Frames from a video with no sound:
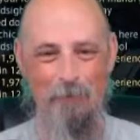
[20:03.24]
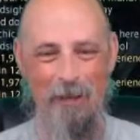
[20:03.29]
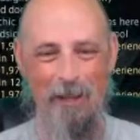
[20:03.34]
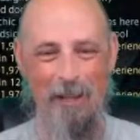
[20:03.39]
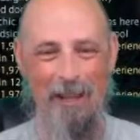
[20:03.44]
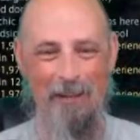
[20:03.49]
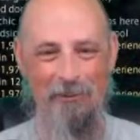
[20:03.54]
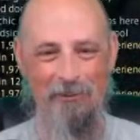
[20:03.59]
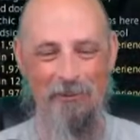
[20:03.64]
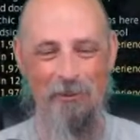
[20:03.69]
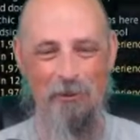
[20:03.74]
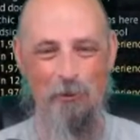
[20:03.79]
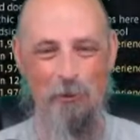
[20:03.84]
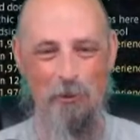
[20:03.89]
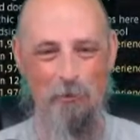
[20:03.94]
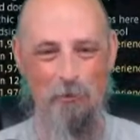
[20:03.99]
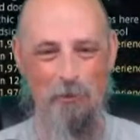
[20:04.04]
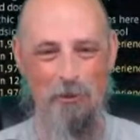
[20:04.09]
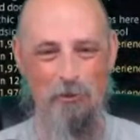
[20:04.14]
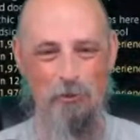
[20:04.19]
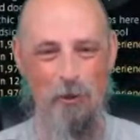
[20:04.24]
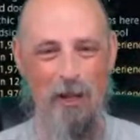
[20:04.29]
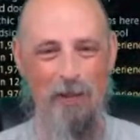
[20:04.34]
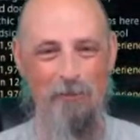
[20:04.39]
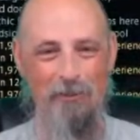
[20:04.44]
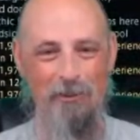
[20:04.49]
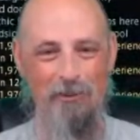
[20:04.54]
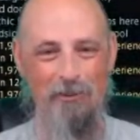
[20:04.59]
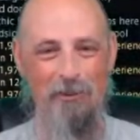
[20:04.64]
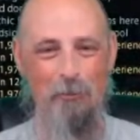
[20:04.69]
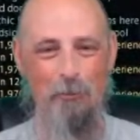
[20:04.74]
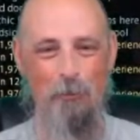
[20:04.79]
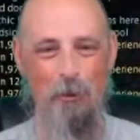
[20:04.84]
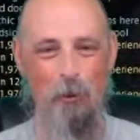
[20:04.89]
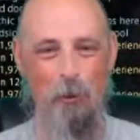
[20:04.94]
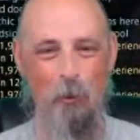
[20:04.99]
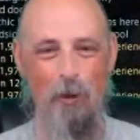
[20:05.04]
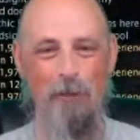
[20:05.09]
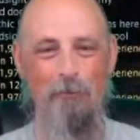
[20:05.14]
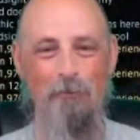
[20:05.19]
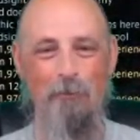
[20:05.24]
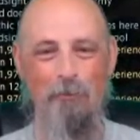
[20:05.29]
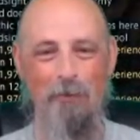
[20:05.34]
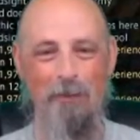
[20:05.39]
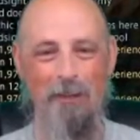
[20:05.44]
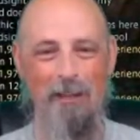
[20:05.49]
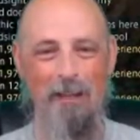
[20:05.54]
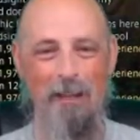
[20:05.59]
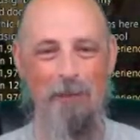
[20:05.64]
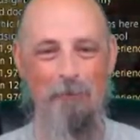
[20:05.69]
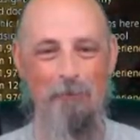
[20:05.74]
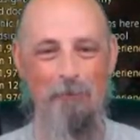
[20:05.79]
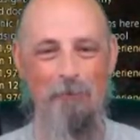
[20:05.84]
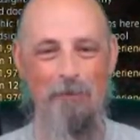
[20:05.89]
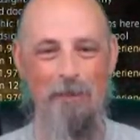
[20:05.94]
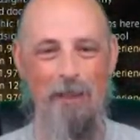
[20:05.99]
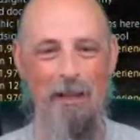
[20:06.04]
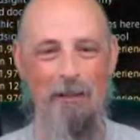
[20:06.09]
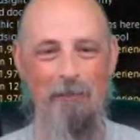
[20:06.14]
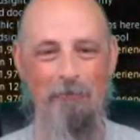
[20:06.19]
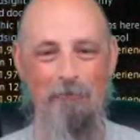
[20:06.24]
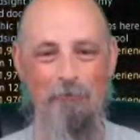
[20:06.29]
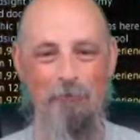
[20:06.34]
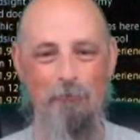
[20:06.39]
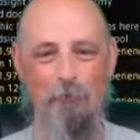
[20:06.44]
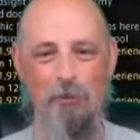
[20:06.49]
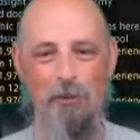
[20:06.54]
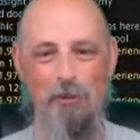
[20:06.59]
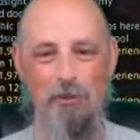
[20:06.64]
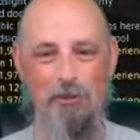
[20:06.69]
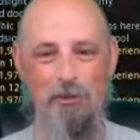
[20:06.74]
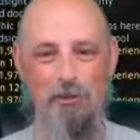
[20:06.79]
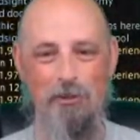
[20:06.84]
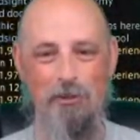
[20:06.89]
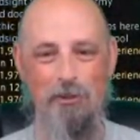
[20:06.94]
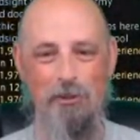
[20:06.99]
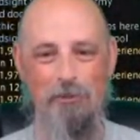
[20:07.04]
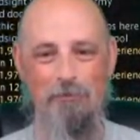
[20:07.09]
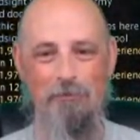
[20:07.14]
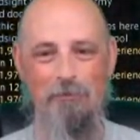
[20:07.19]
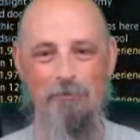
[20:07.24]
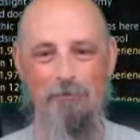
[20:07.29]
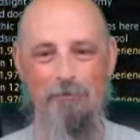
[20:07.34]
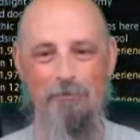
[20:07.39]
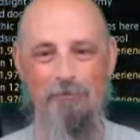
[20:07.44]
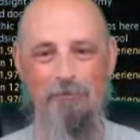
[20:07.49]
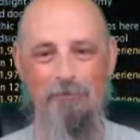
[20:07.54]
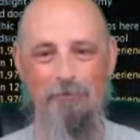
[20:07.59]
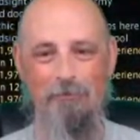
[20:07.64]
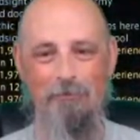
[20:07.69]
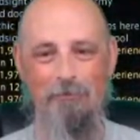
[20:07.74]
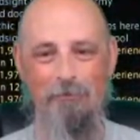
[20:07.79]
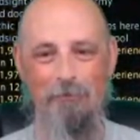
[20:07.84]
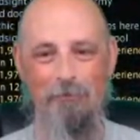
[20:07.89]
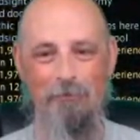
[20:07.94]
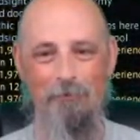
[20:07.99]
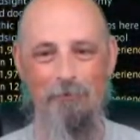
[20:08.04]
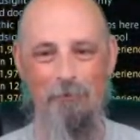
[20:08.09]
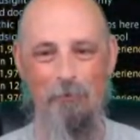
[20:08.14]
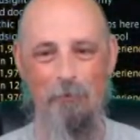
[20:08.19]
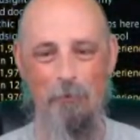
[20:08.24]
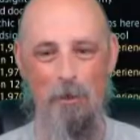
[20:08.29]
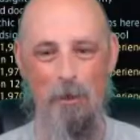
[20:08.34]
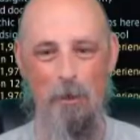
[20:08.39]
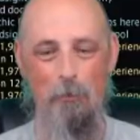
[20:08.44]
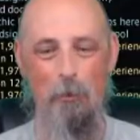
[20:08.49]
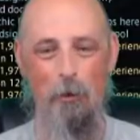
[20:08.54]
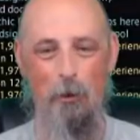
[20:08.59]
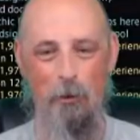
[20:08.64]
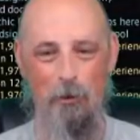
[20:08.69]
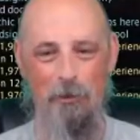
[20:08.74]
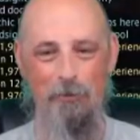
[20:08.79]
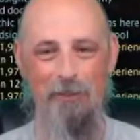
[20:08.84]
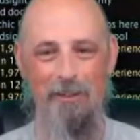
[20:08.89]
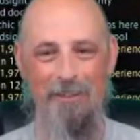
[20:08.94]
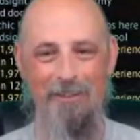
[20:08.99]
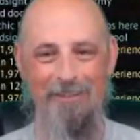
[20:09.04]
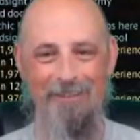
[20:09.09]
actually going to be driving someone away from the game that really should be a part of it?